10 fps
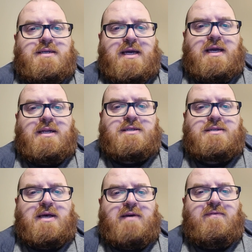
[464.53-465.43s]
taking
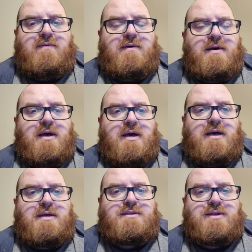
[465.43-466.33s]
his life.
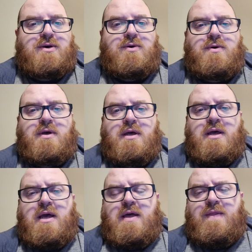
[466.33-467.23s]
So
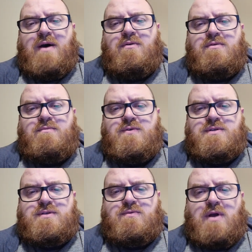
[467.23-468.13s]
that one
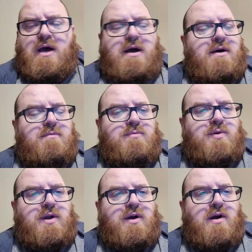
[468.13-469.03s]
was
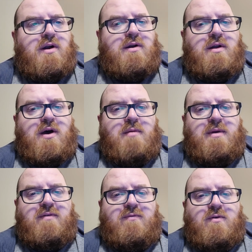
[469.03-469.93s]
pretty hard on
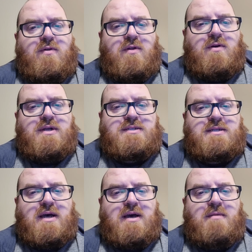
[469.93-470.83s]
me for the longest
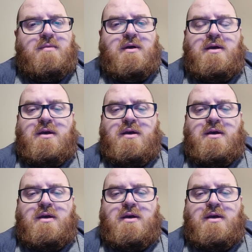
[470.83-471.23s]
time,